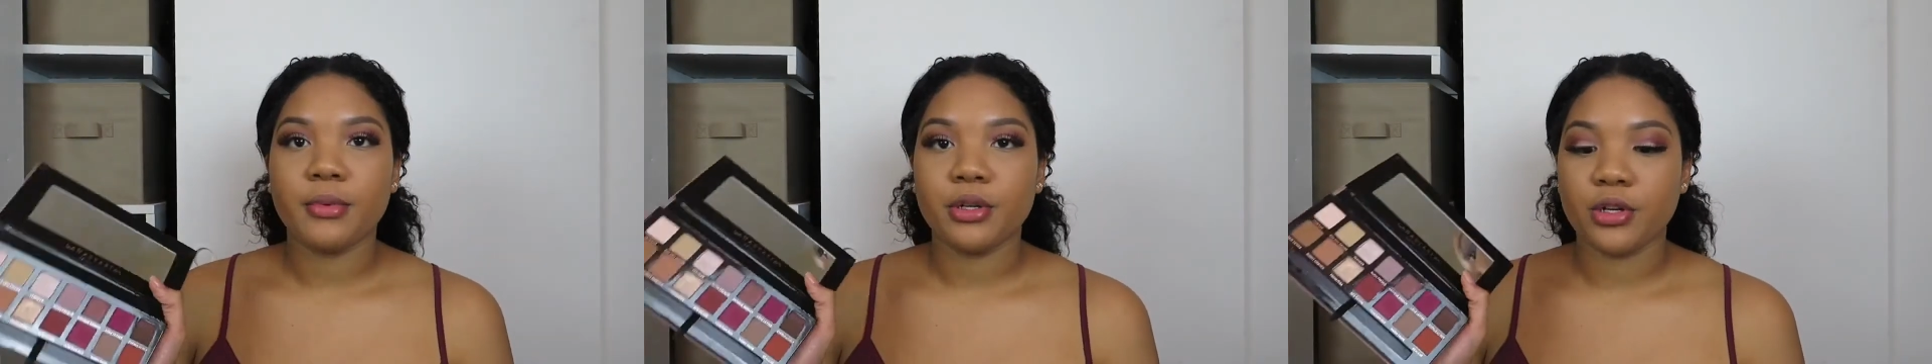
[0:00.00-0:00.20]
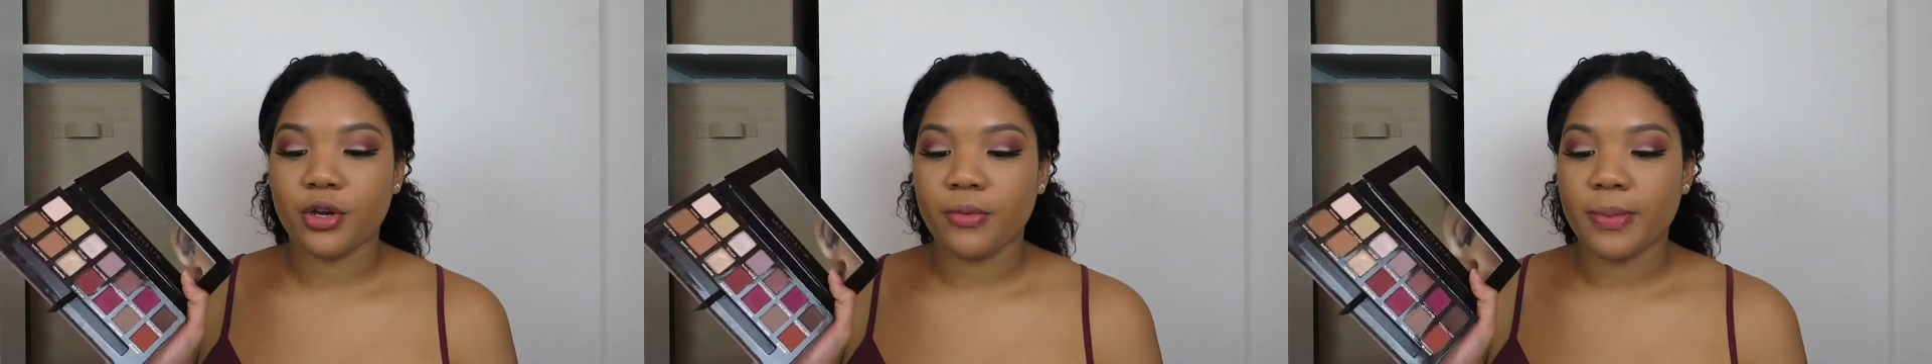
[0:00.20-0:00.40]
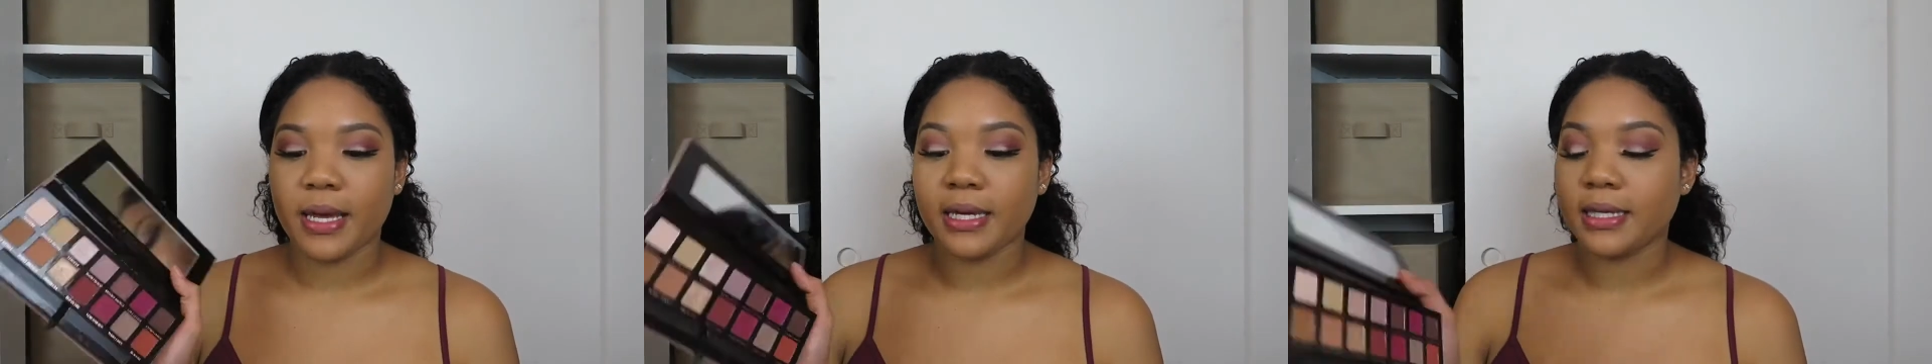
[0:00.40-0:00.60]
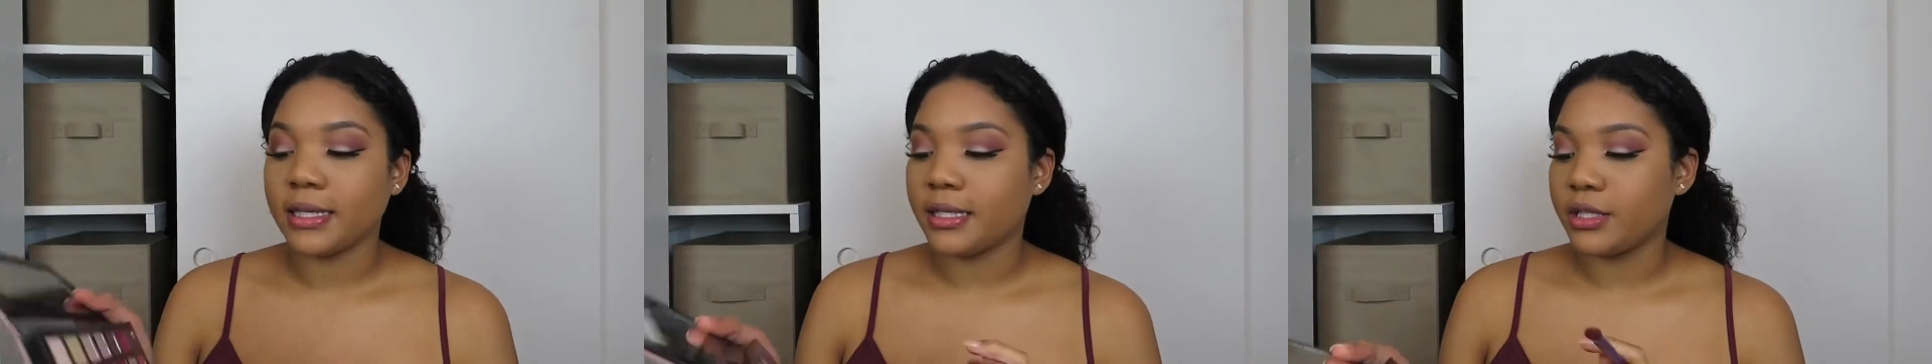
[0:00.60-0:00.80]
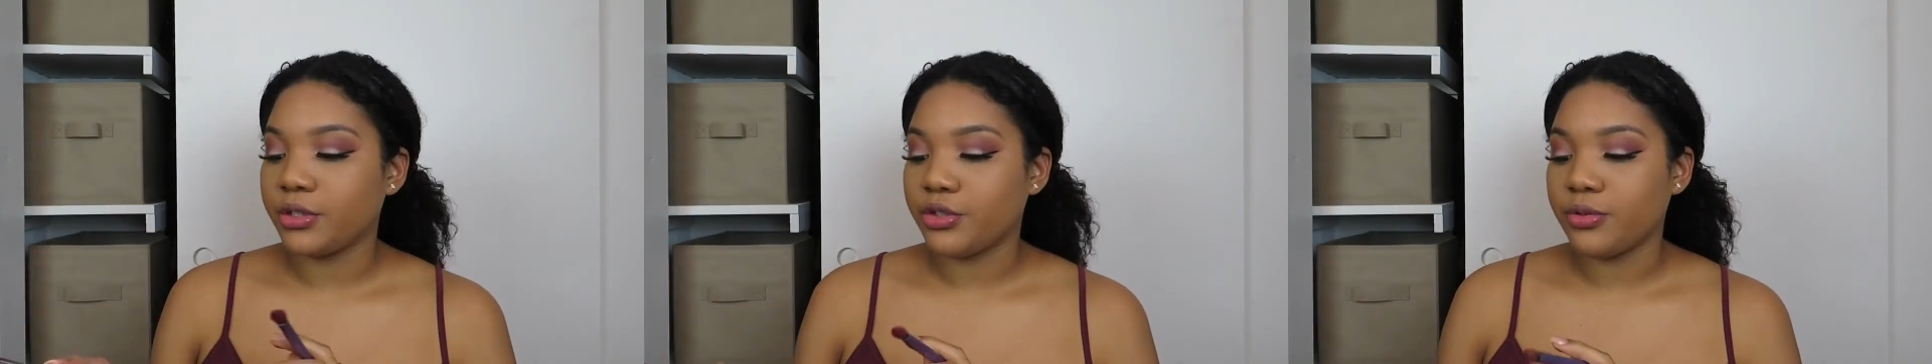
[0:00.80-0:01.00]
I'm gonna go back
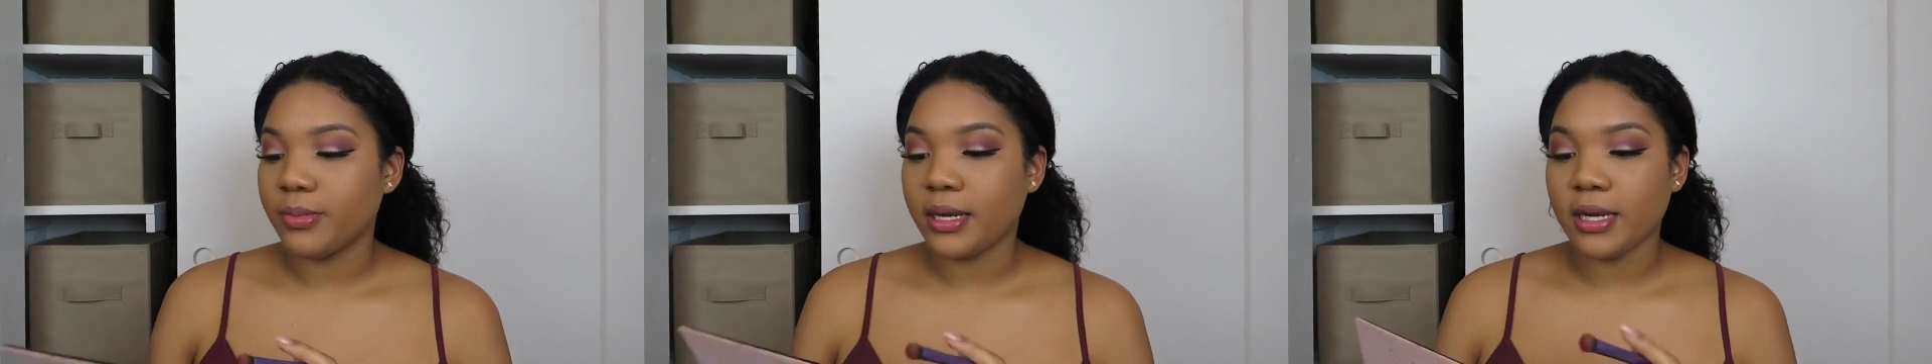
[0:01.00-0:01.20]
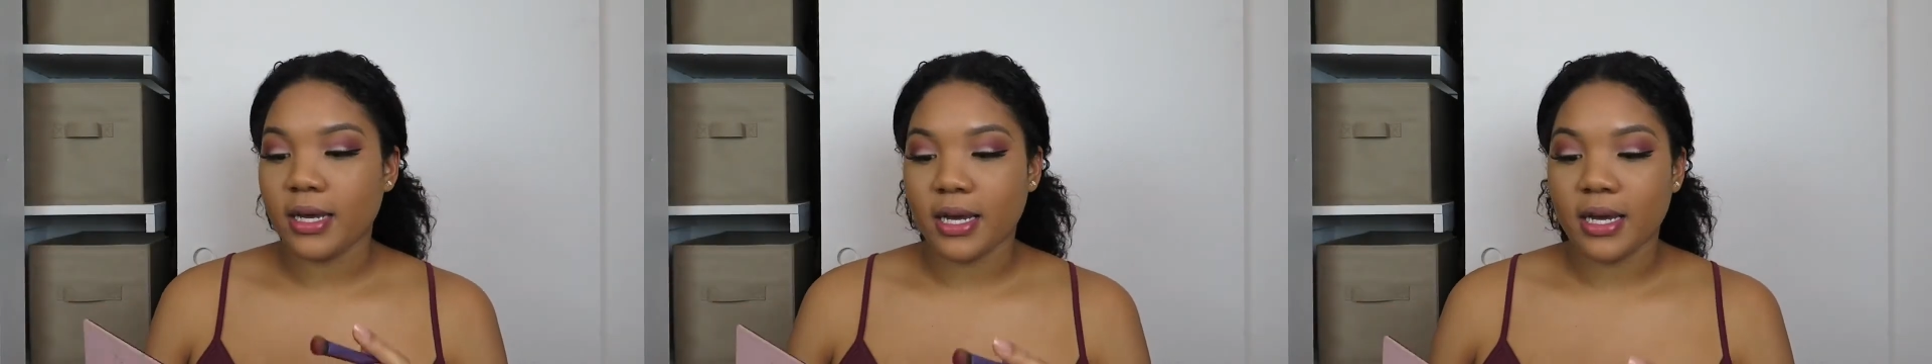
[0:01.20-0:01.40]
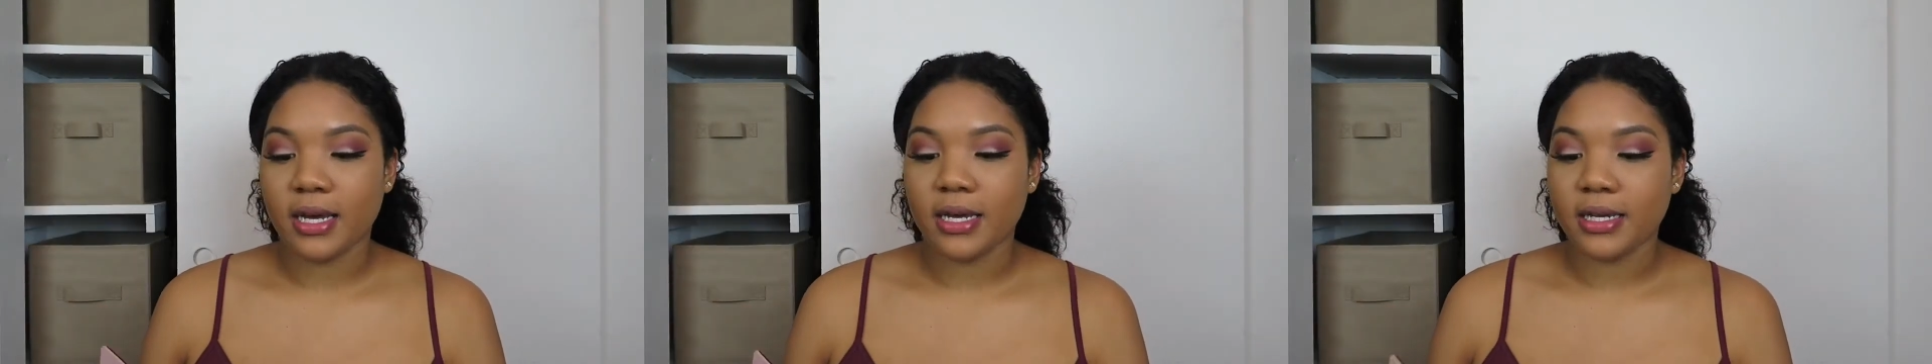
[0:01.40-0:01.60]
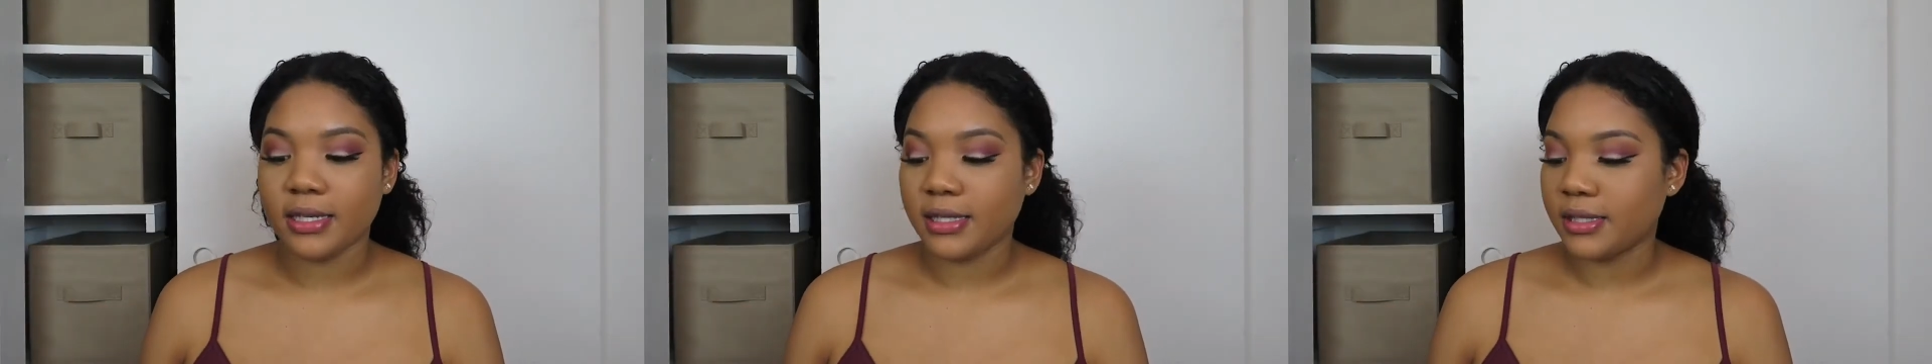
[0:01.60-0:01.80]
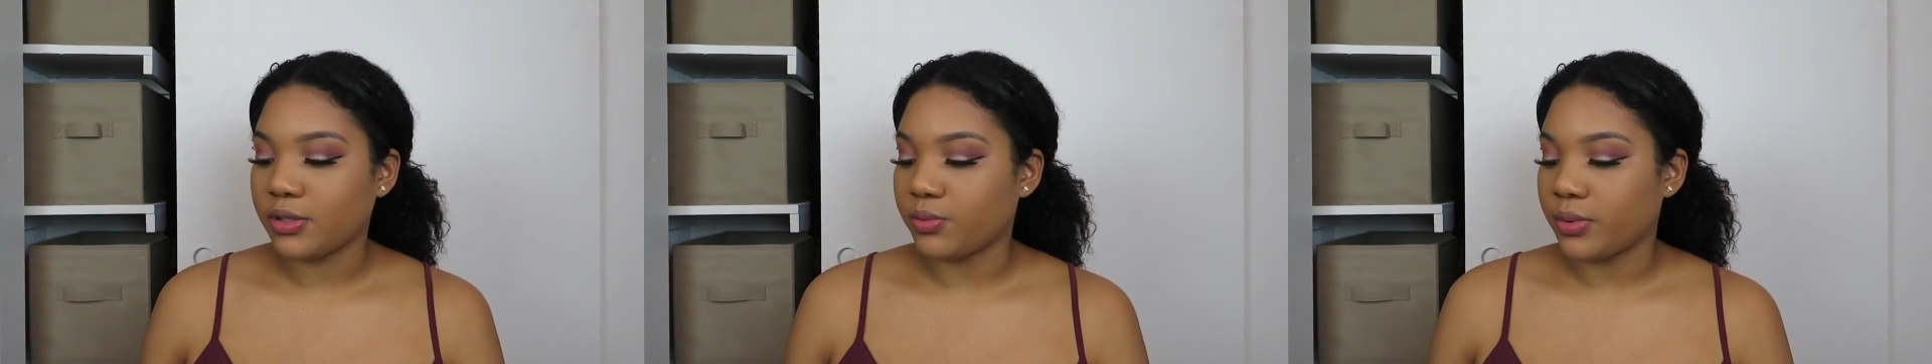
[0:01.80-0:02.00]
into my
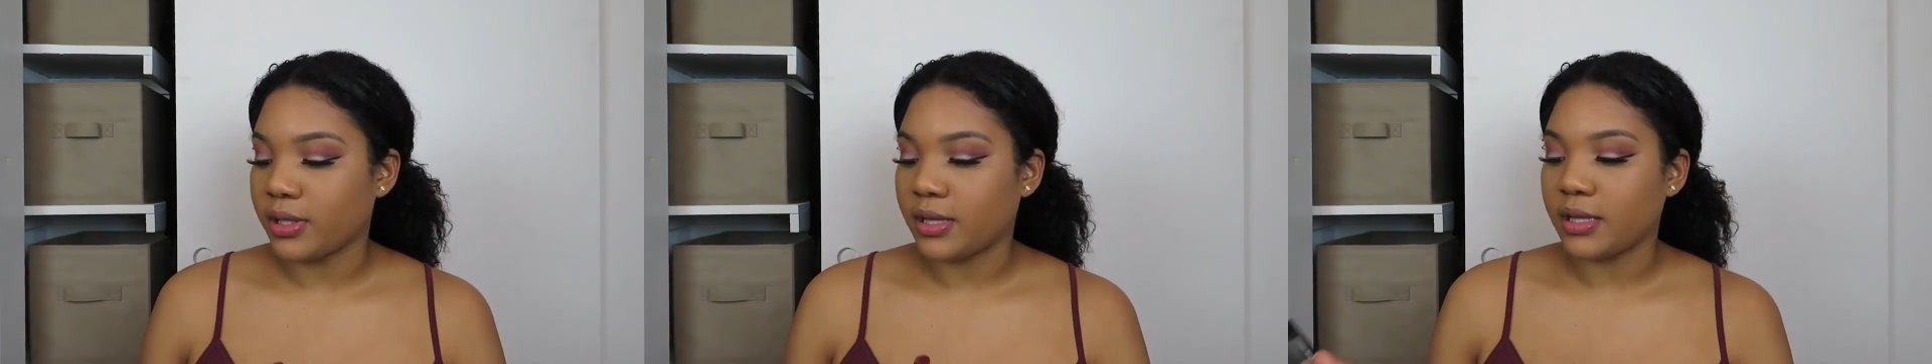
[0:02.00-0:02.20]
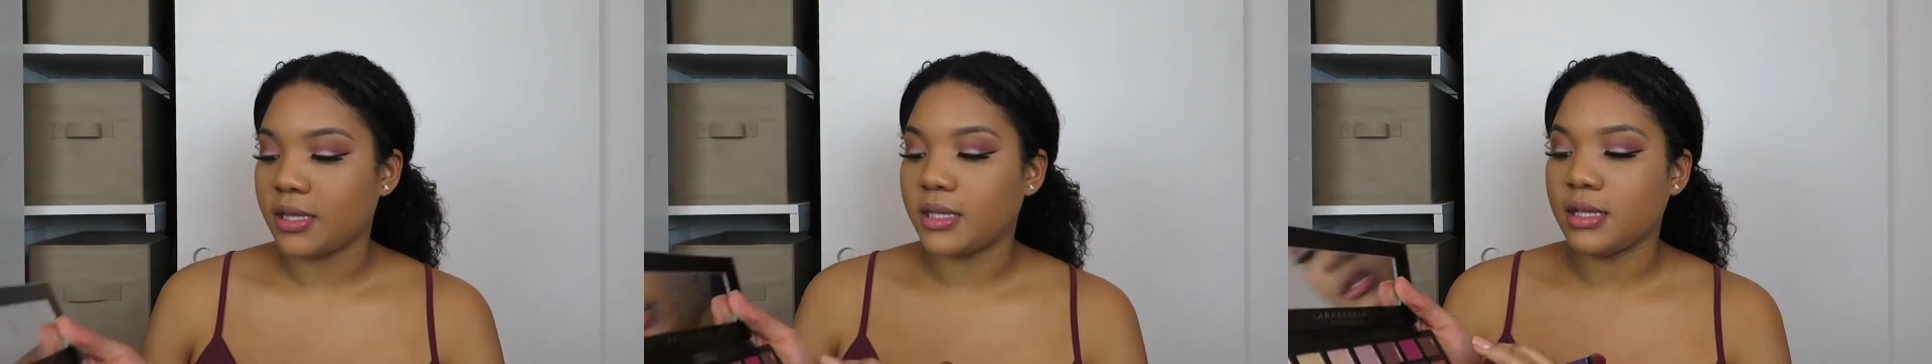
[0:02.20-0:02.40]
eyes with